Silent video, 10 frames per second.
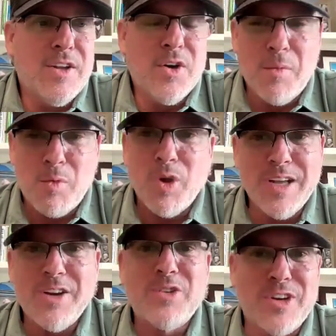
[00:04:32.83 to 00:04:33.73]
I'm
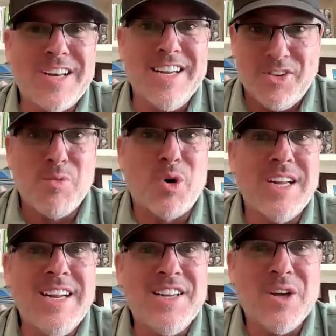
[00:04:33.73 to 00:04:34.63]
really interested to get some more
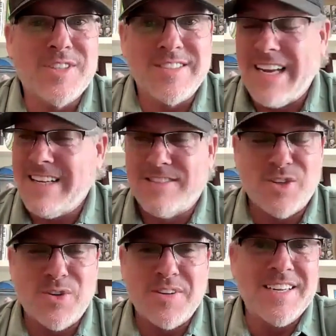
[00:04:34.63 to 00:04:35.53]
details because I
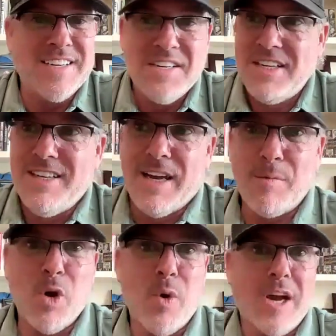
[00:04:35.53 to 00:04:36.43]
certainly
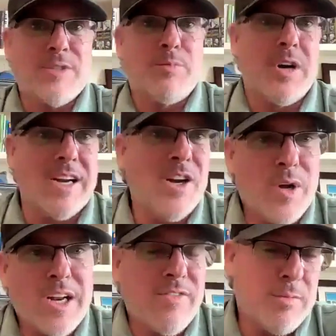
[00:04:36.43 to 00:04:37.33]
am no expert. I
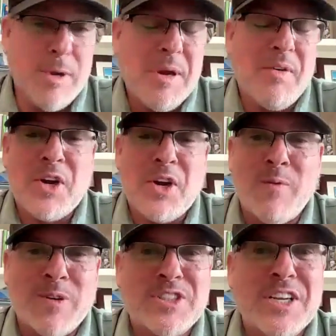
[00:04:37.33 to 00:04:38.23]
know enough to maybe have a
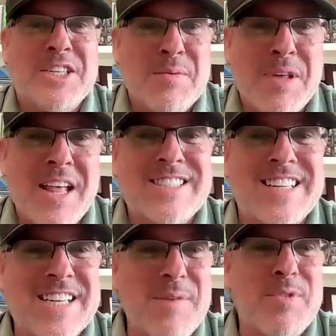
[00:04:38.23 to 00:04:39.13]
conversation, but that's
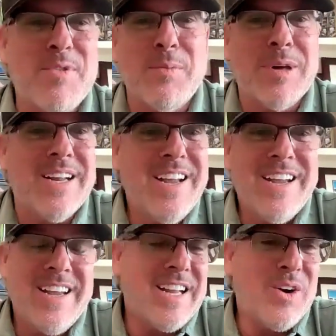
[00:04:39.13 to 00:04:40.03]
the depth of it. But,
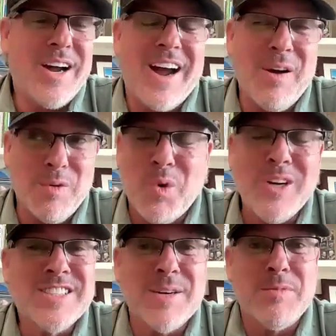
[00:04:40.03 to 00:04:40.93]
I was
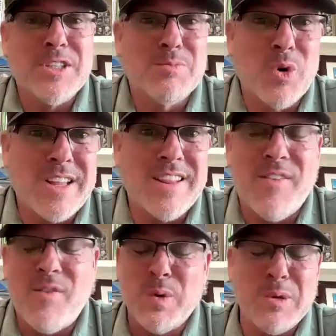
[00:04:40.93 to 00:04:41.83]
watching something this morning
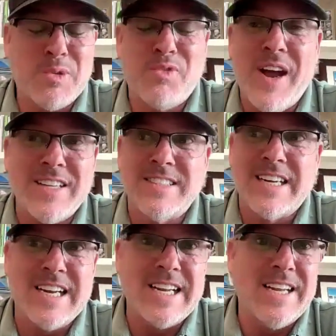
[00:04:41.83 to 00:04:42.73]
that really was
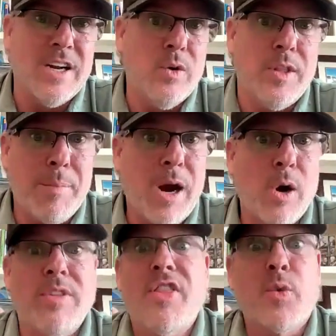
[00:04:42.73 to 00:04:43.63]
fascinating, and the
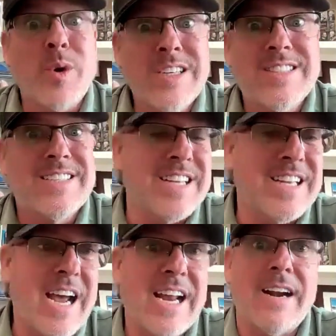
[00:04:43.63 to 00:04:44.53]
power of the 3, 6,
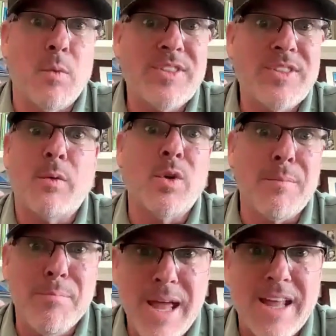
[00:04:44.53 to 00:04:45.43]
and 9 and what that
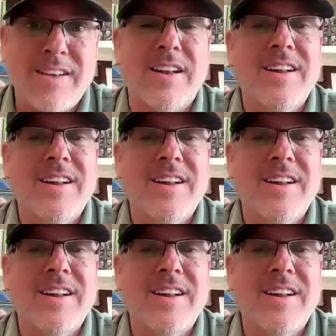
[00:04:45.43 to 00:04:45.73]
really meant.